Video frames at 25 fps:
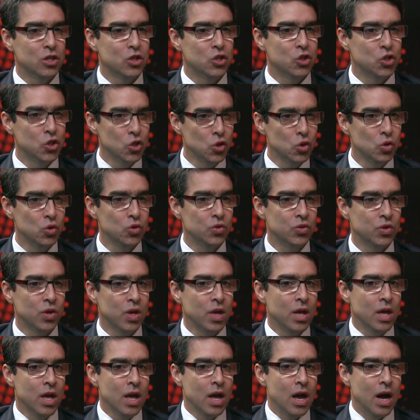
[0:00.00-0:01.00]
shoes.
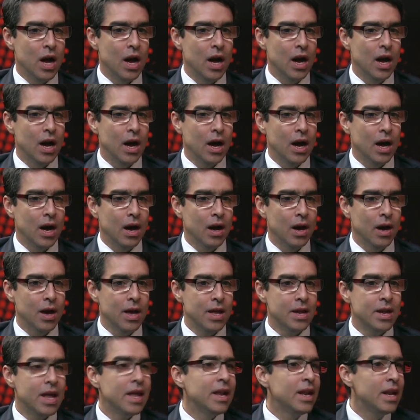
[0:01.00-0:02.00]

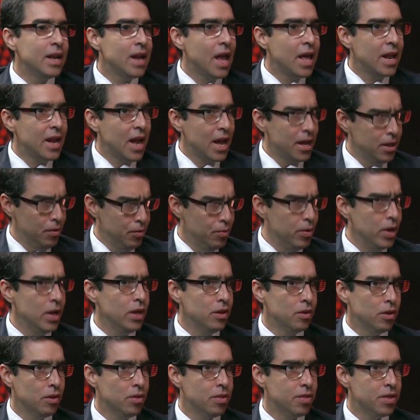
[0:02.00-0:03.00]
And I
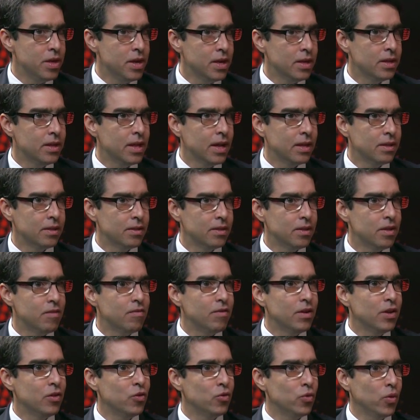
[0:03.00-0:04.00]
really don't think that the
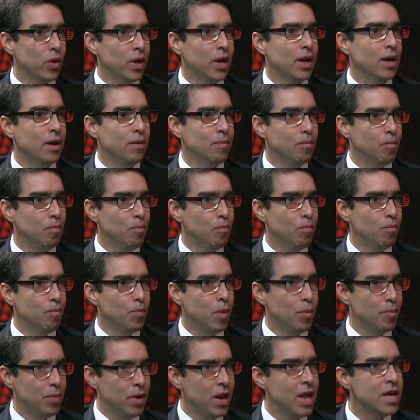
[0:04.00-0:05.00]
Venezuelan
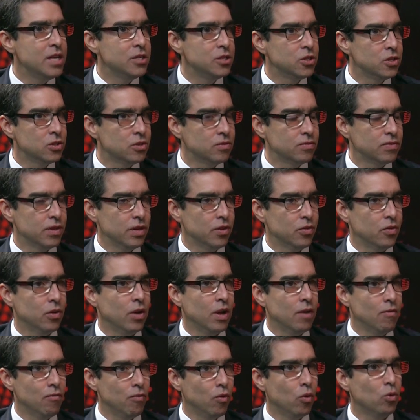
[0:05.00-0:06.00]
population,
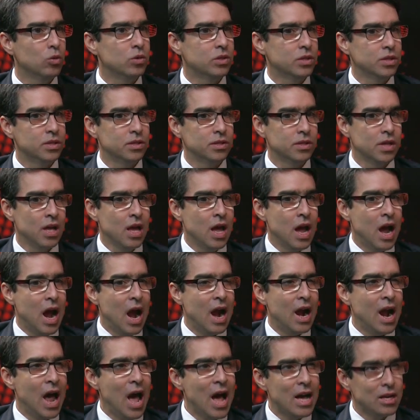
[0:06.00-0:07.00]
Venezuelan voters,
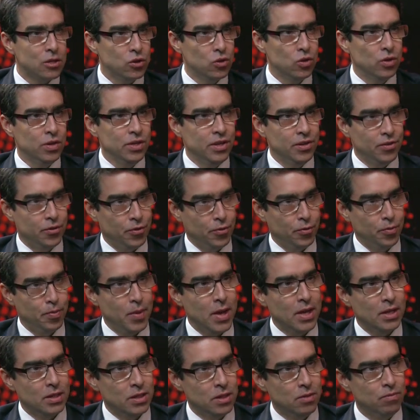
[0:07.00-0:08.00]
are actually
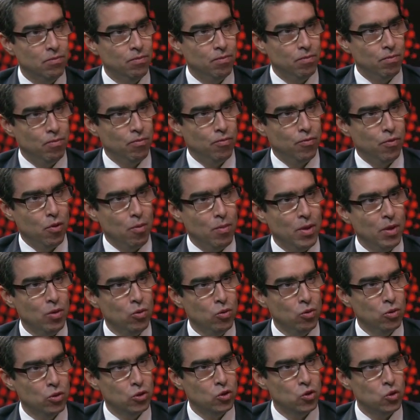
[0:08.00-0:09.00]
expecting from
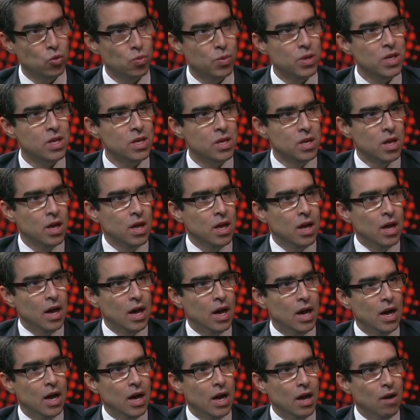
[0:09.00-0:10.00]
Maduro to be
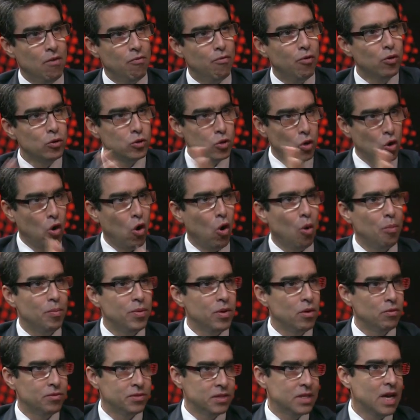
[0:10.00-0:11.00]
a
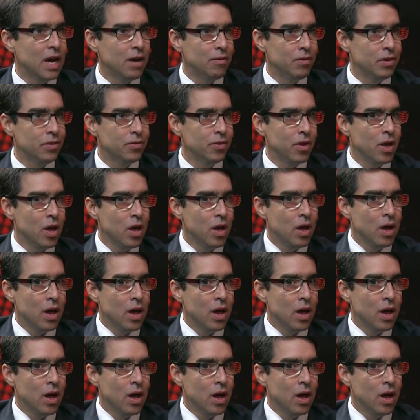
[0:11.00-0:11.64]
photocopy of Chávez.